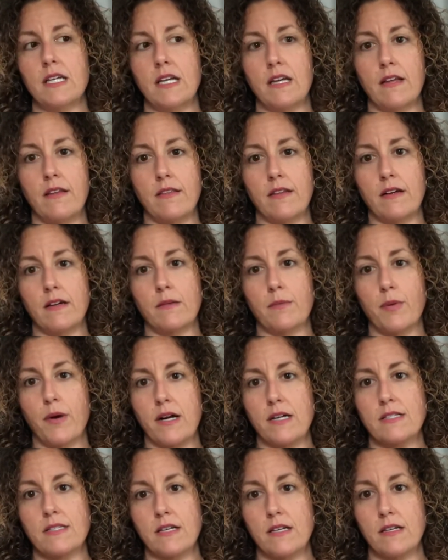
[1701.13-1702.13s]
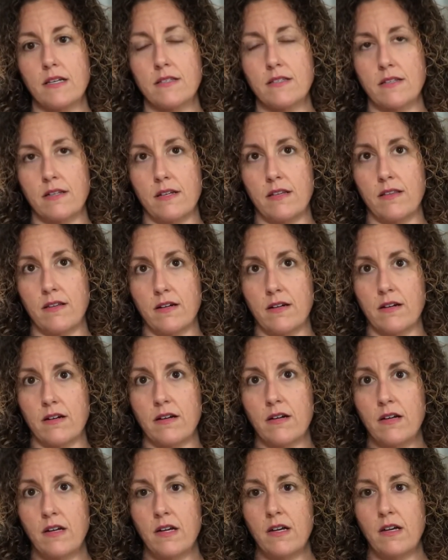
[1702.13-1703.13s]
in their process and in
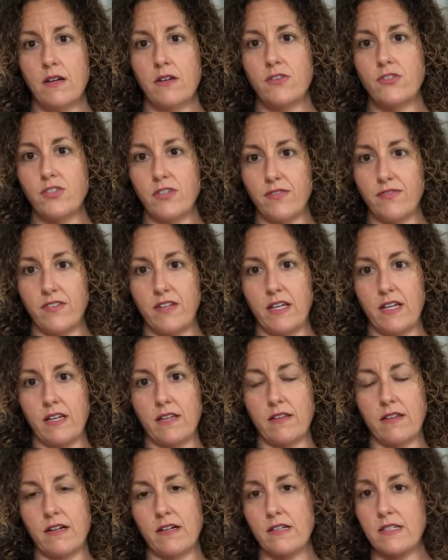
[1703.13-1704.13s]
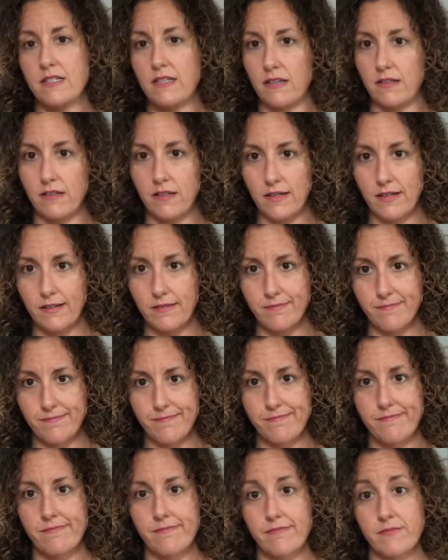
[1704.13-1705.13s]
their shifting and their ascending.
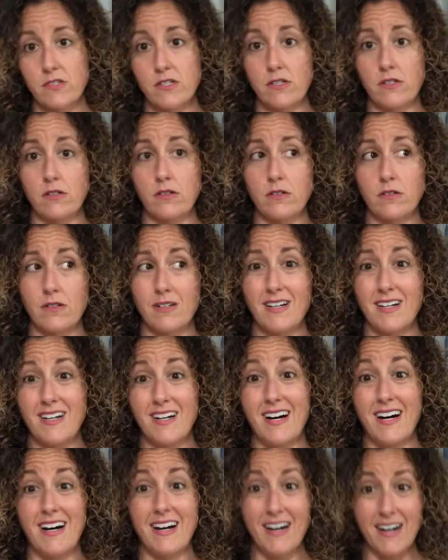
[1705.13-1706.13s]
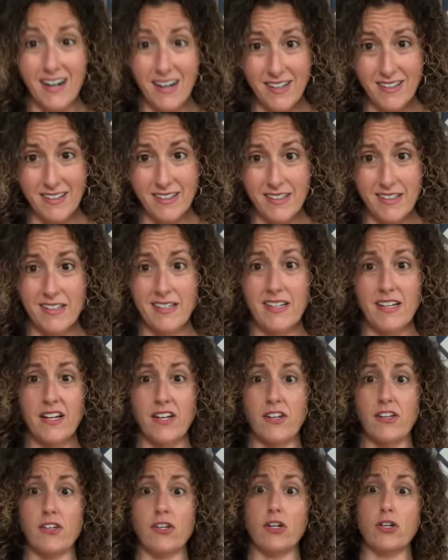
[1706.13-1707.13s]
So holla,
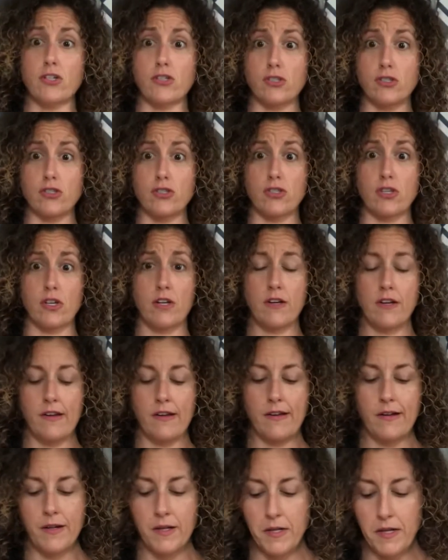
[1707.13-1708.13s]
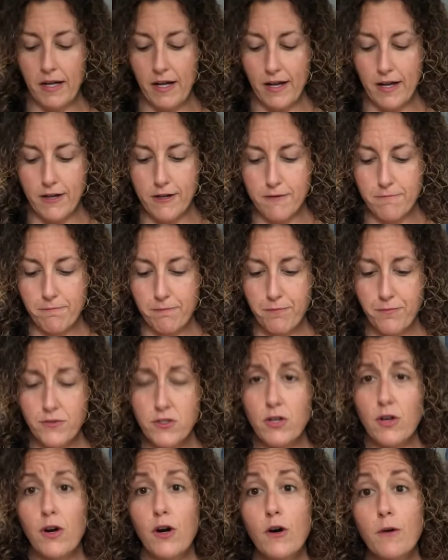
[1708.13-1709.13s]
yes. So
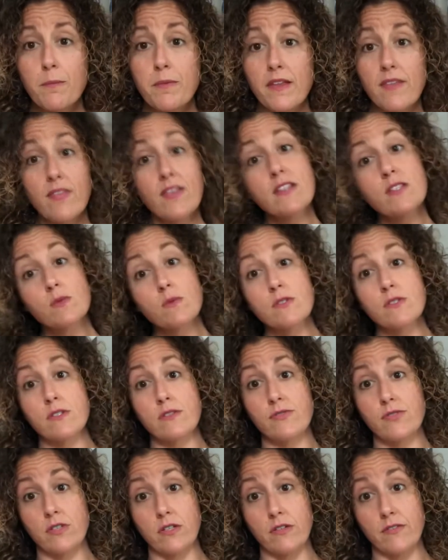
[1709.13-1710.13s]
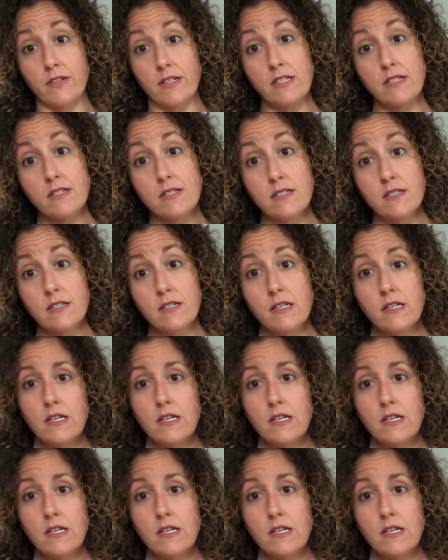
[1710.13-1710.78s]
I hope that this was of service.